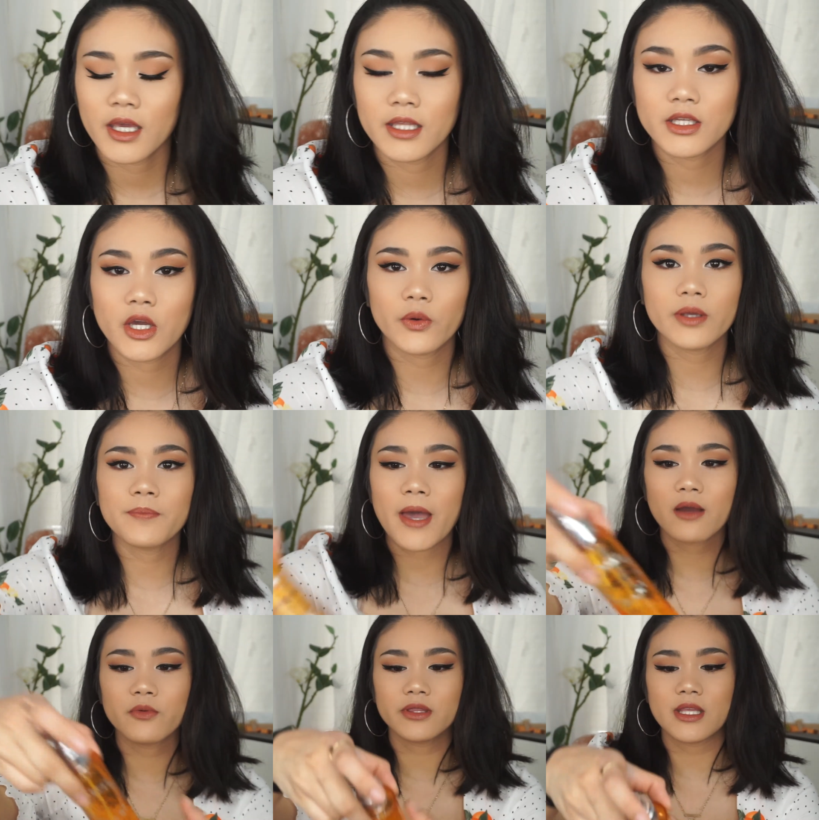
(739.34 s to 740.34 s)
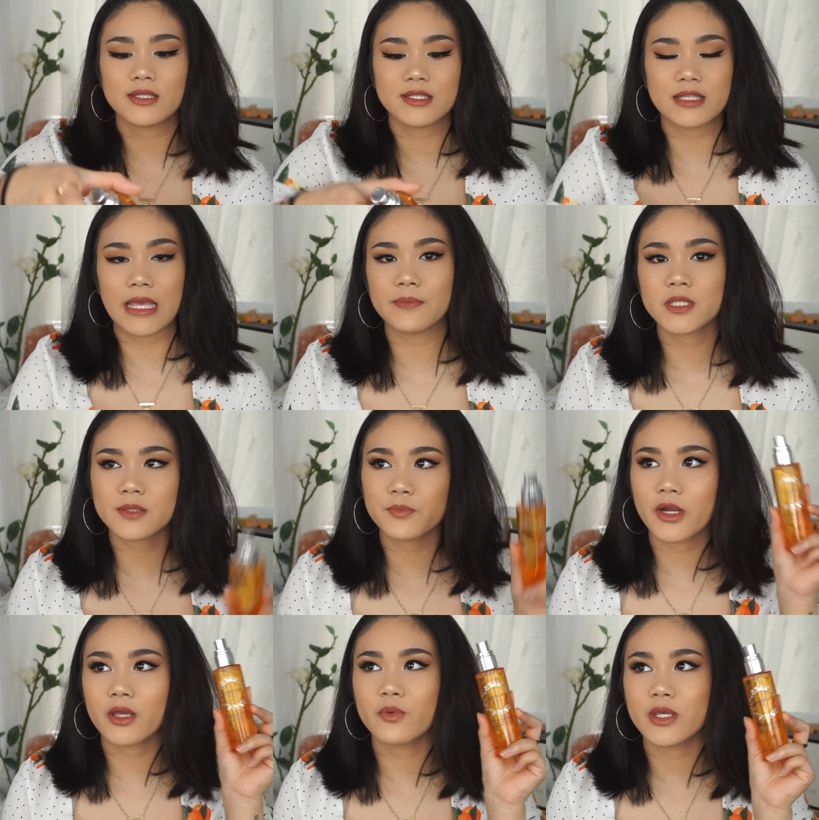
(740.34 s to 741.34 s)
And going back with that same
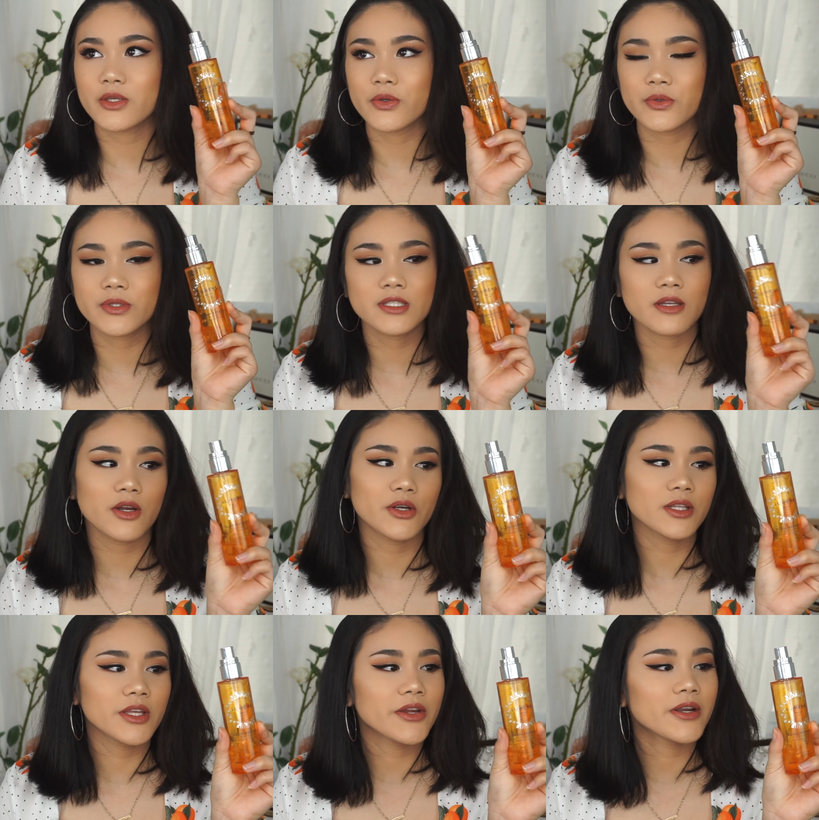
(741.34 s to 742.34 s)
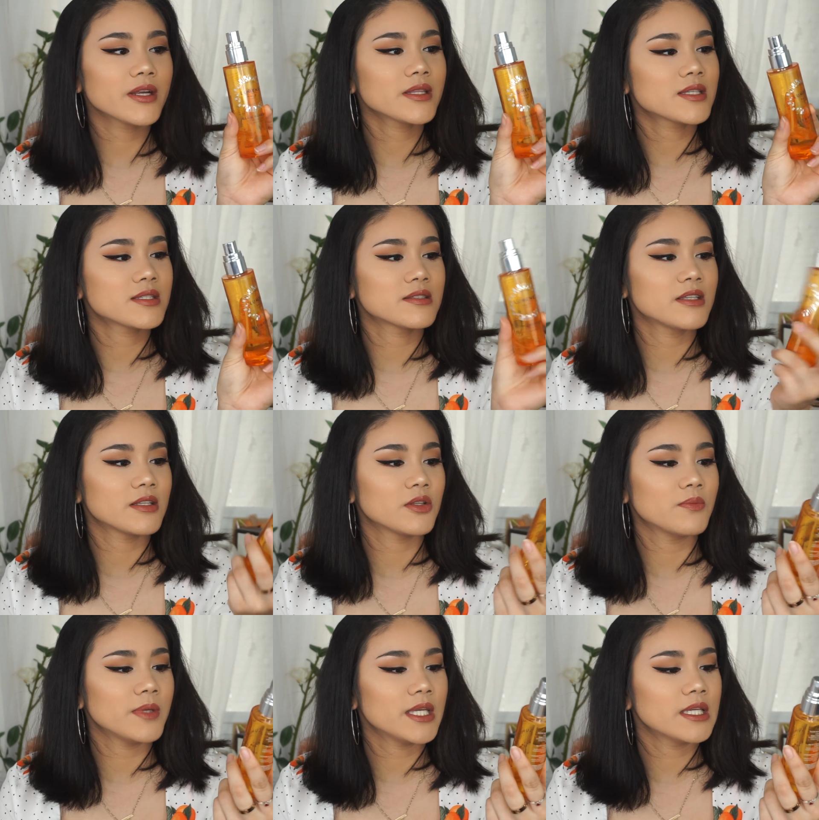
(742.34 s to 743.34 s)
spray we used earlier, this is the
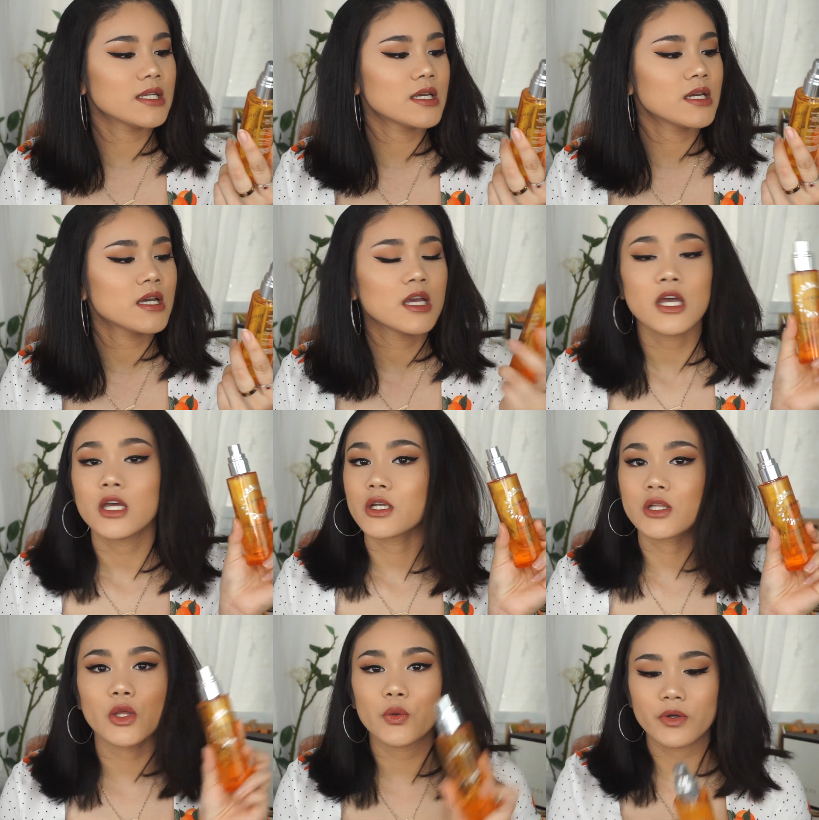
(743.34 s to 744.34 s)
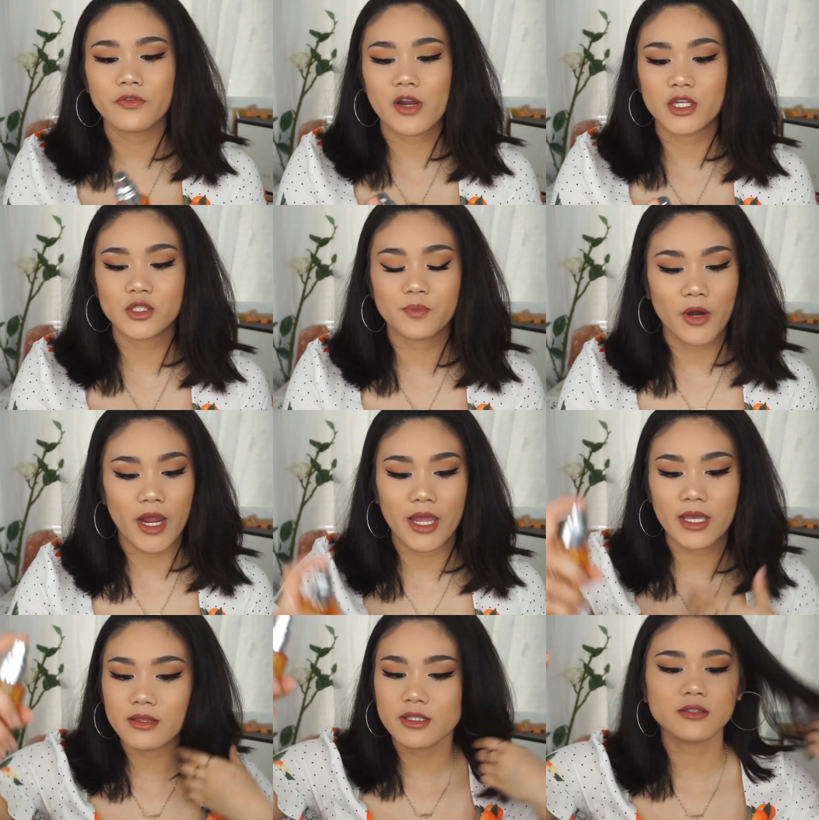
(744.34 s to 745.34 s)
Lumine Glow Refresh
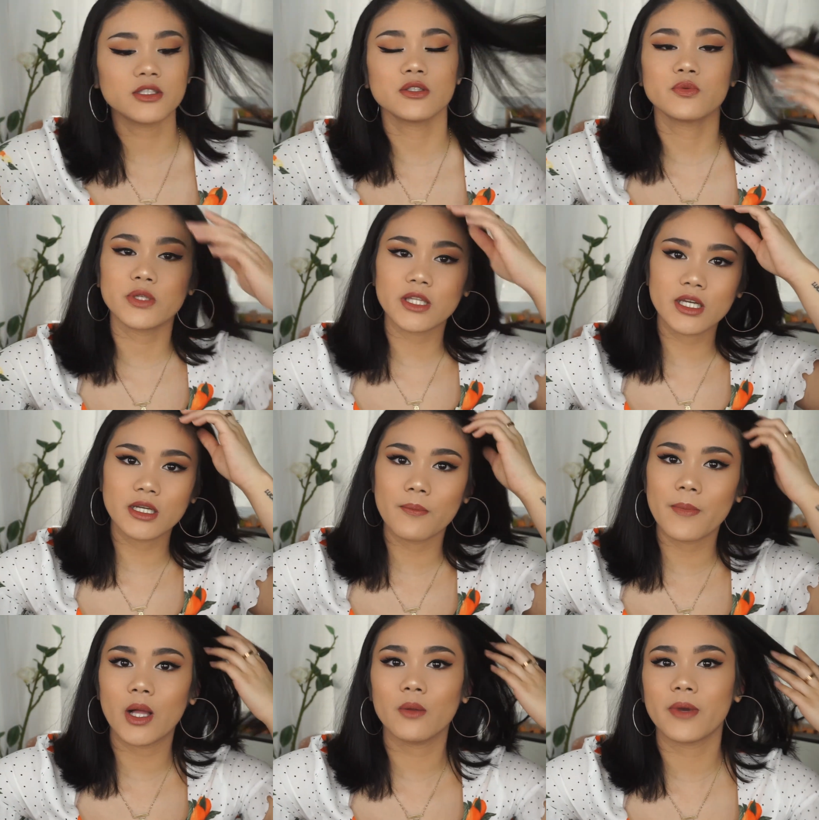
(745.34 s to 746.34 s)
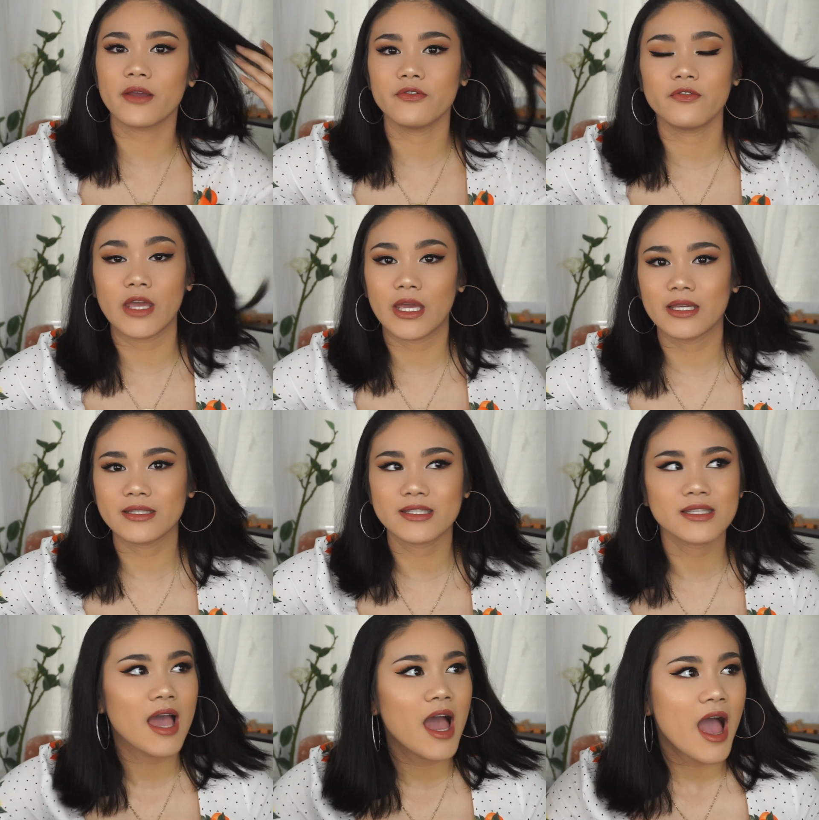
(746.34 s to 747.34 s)
Spray. This is just really going to melt my
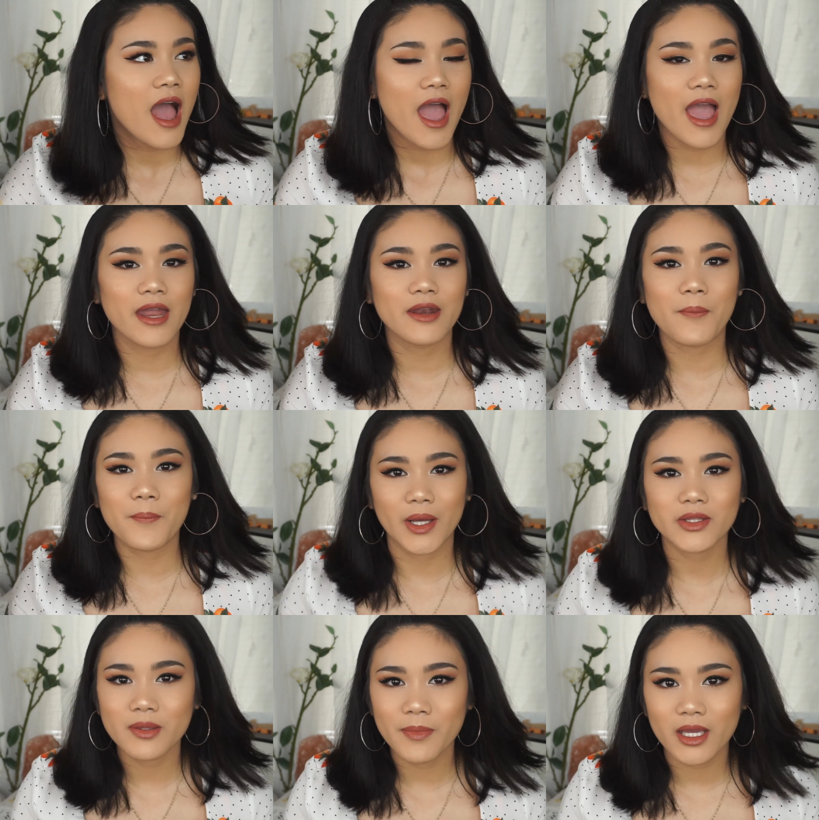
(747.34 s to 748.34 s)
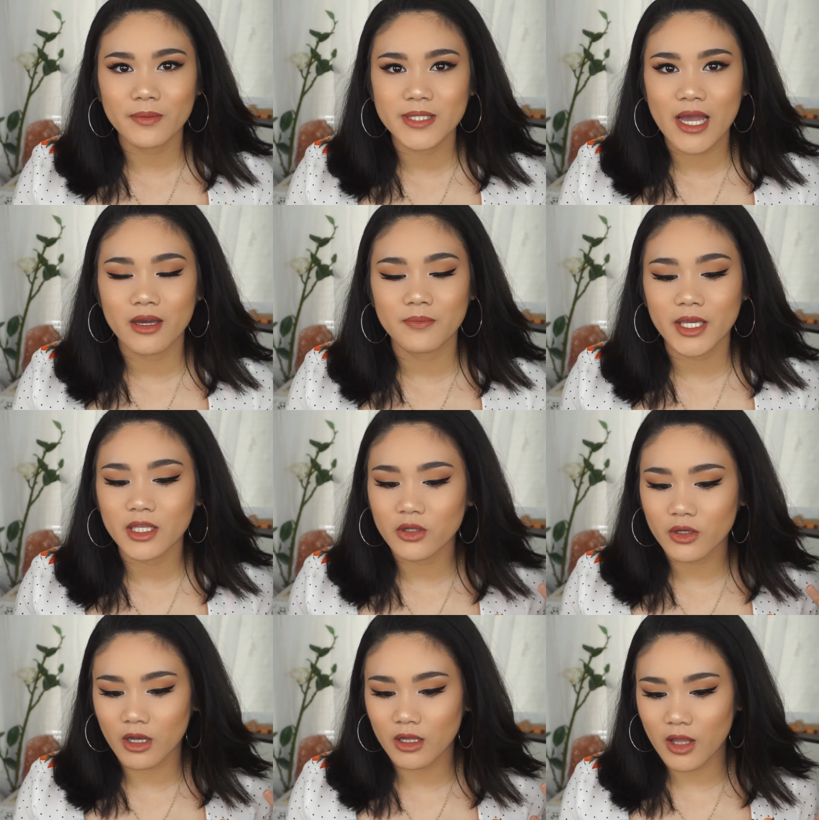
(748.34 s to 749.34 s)
face and melt the makeup down, make it
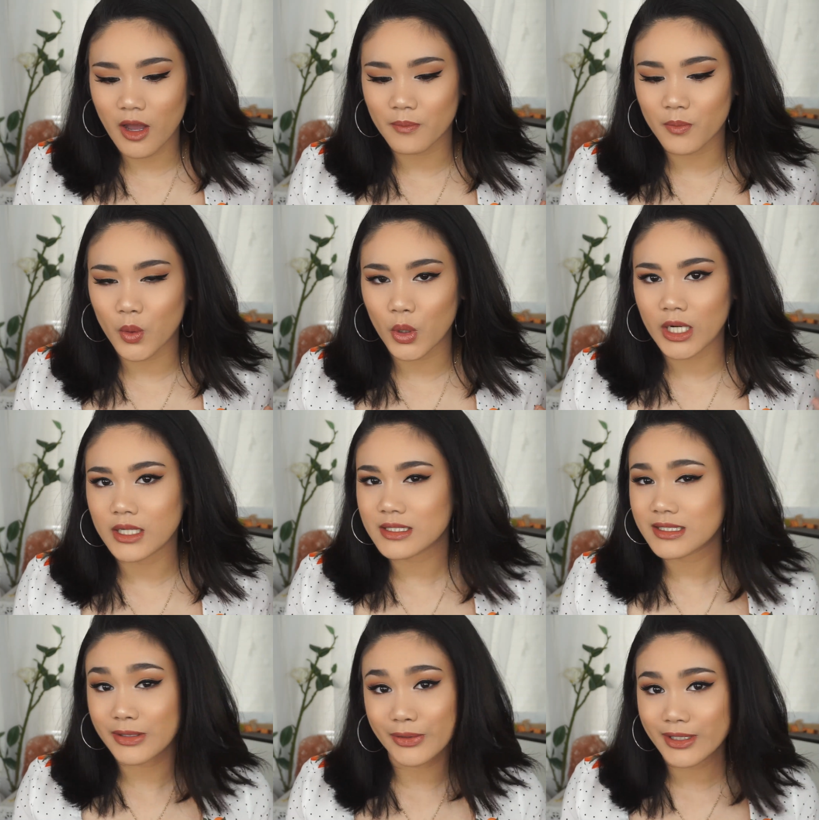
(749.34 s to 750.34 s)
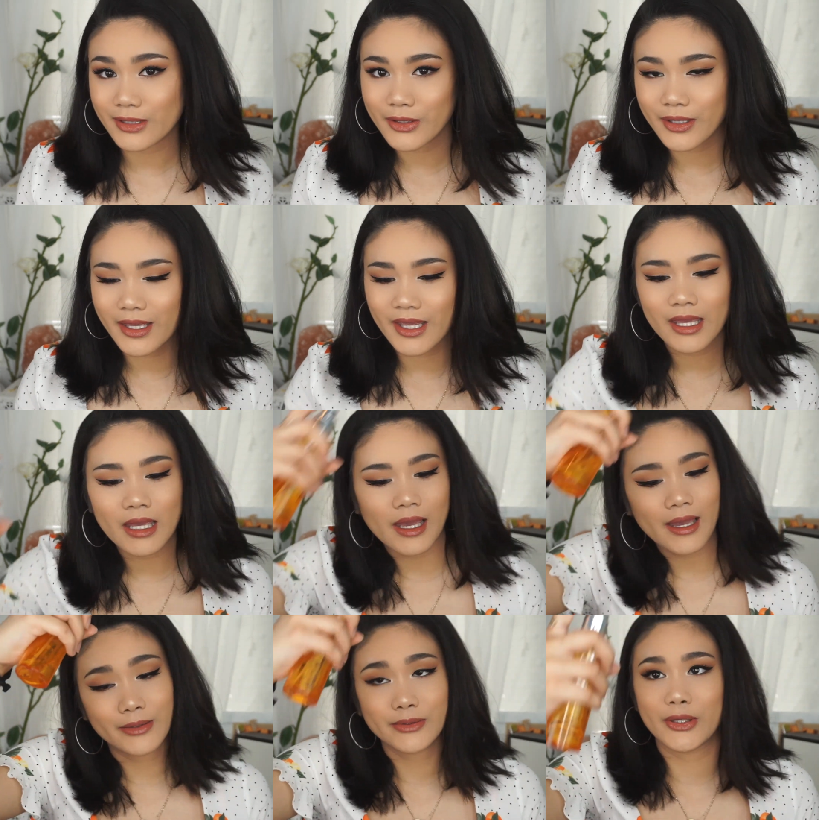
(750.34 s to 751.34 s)
look a lot more silky looking.
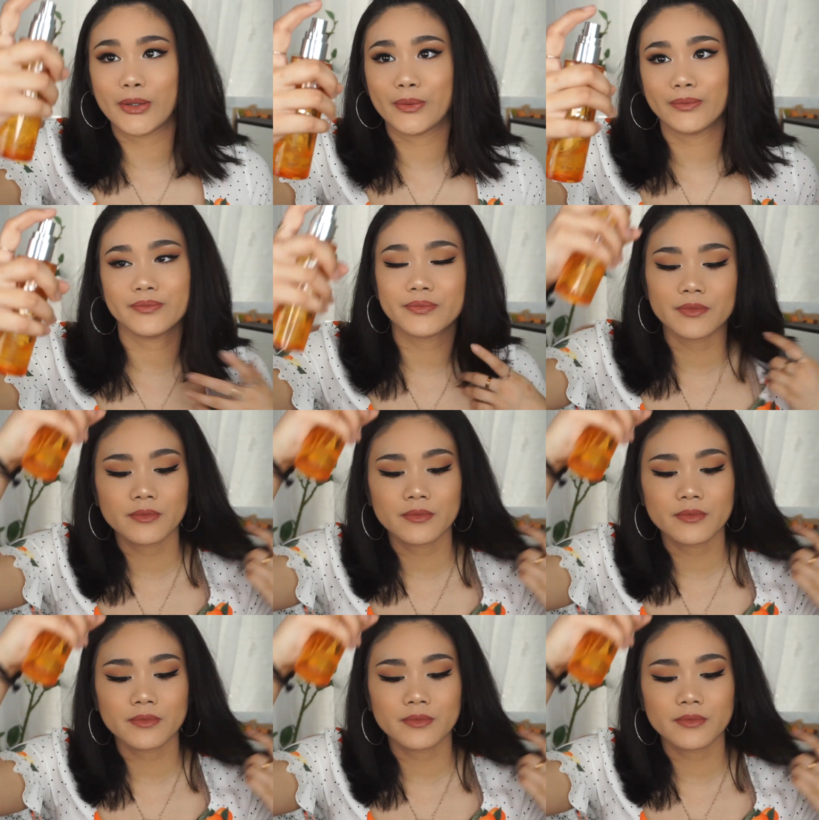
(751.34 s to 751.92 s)
I don't know.